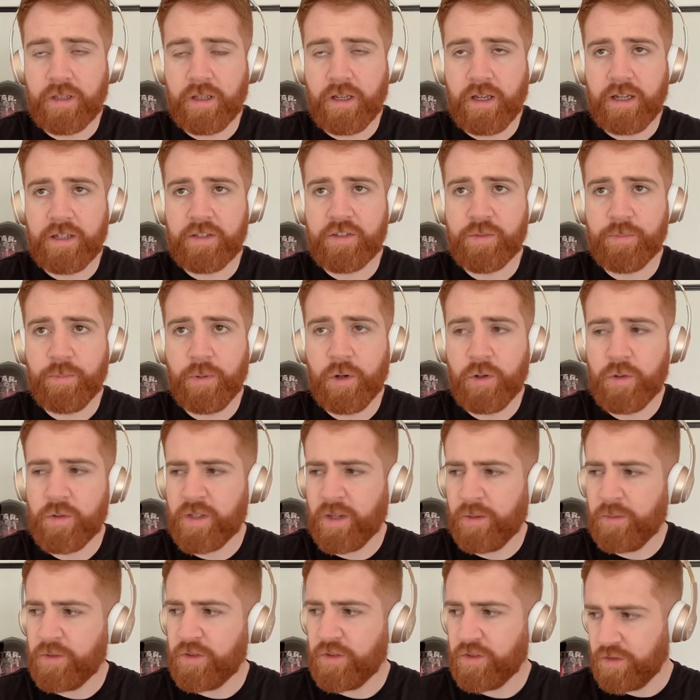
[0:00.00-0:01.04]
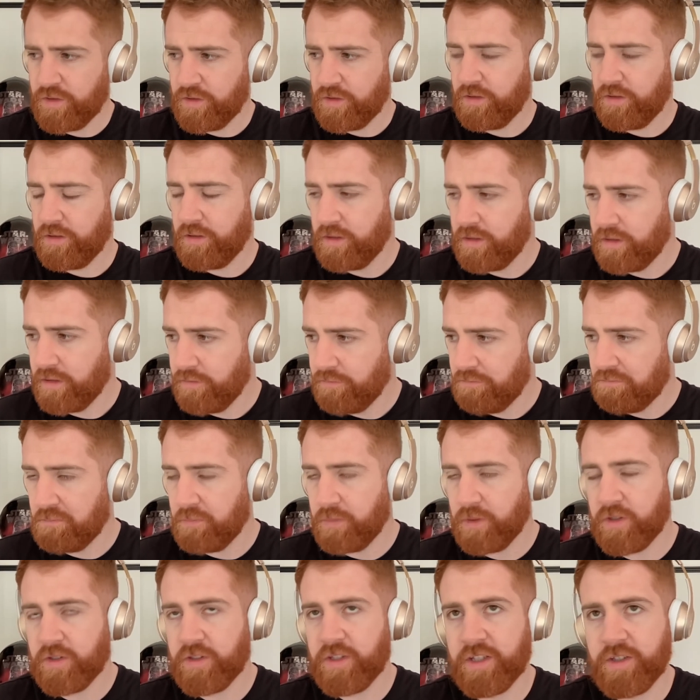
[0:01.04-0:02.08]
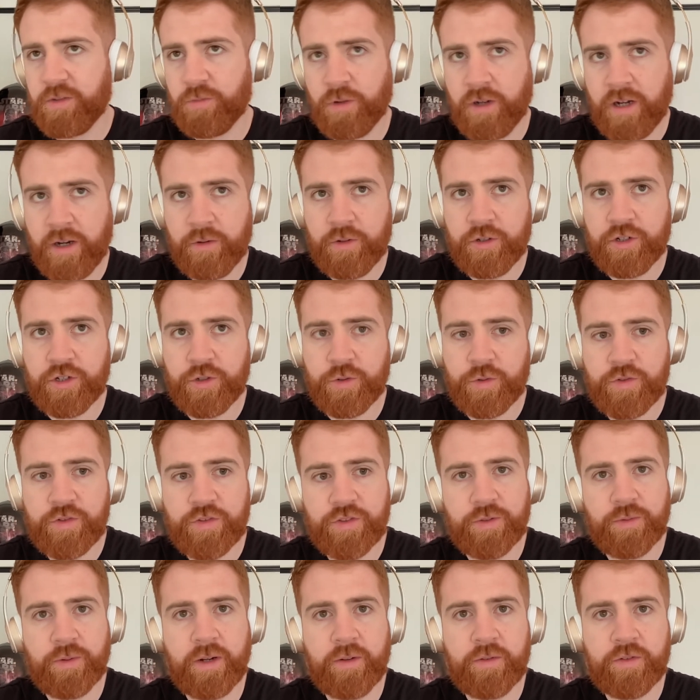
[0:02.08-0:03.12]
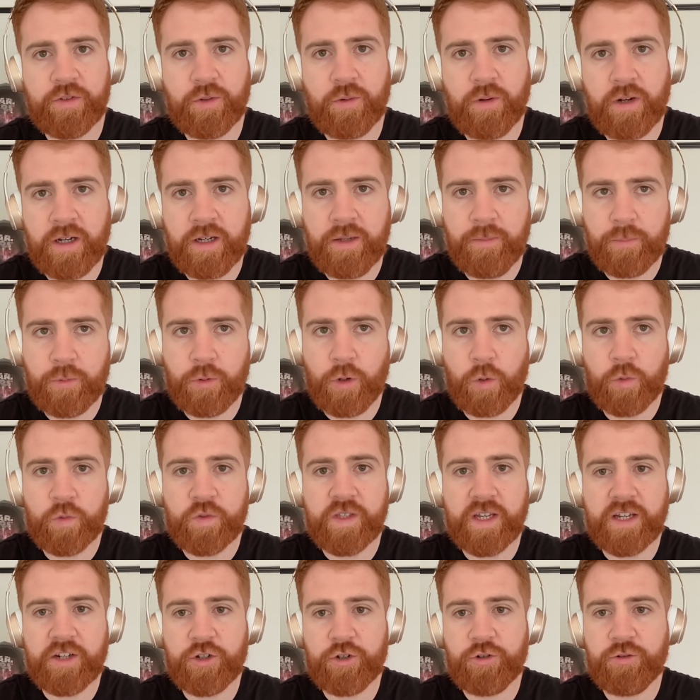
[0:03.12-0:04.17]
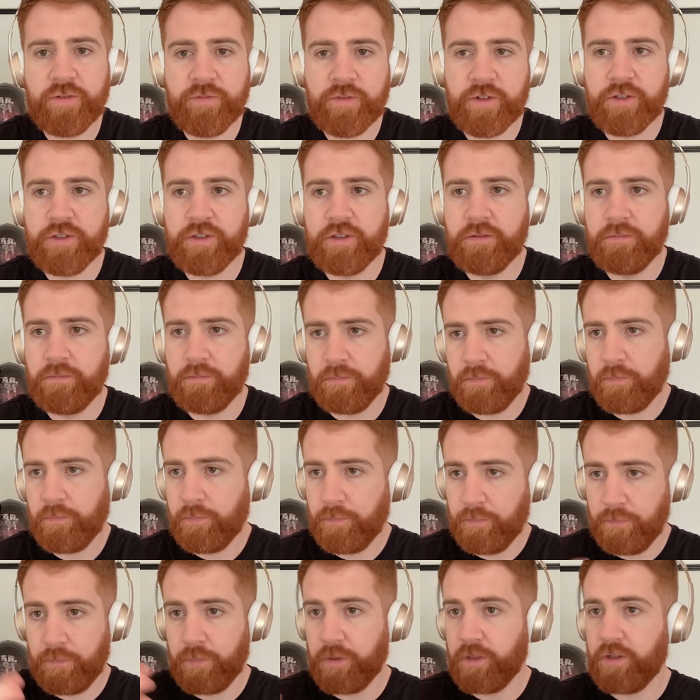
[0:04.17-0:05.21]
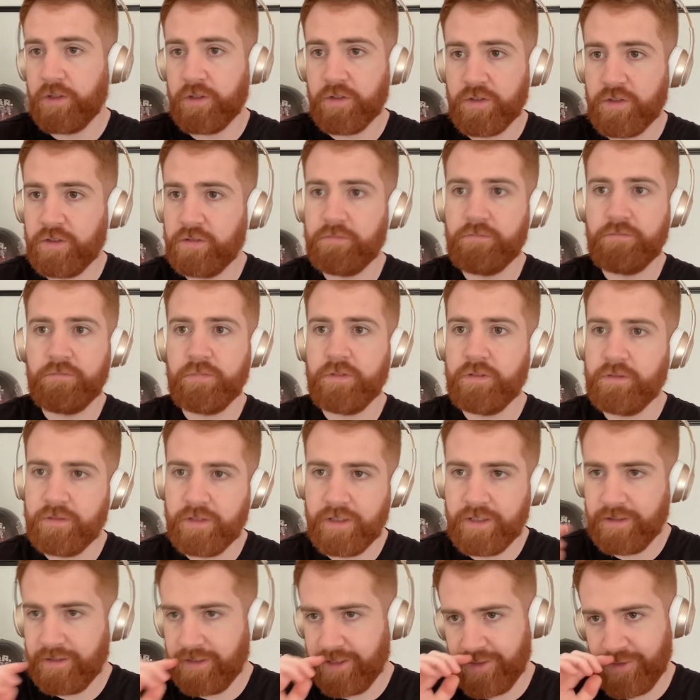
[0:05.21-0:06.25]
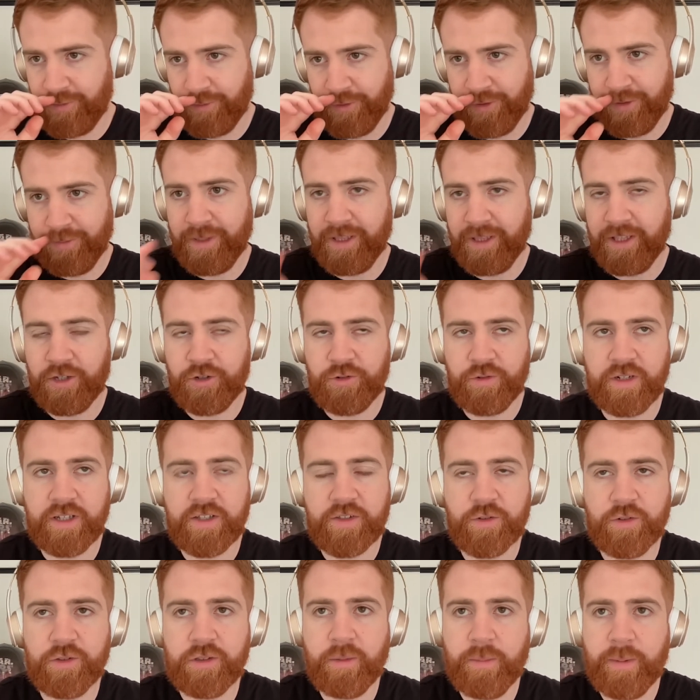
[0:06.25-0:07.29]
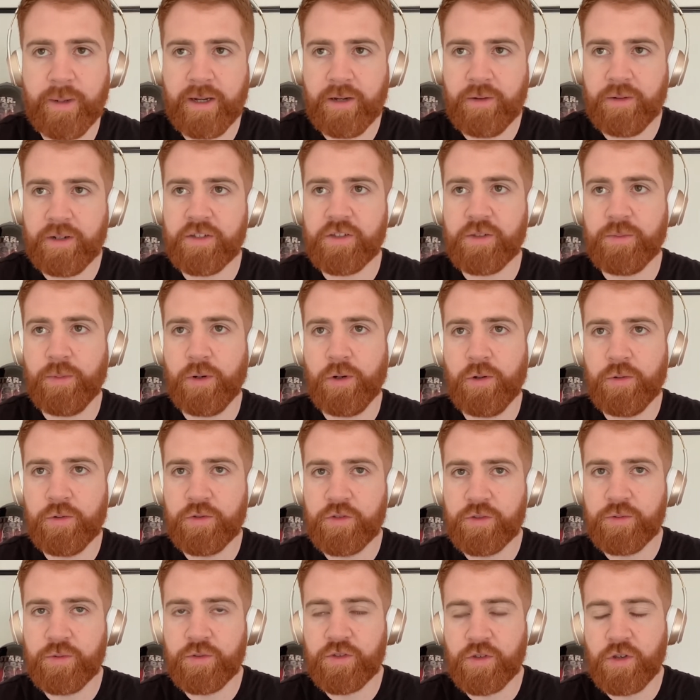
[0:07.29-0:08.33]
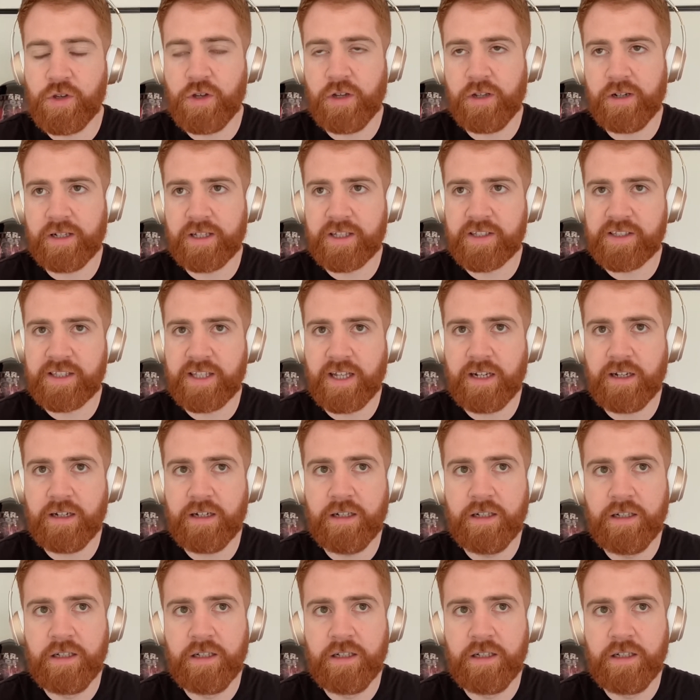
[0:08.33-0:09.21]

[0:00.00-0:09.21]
I suppose I was, because it's what I was used to, I was quite process driven because that's what the military is all about, I suppose, to a certain extent.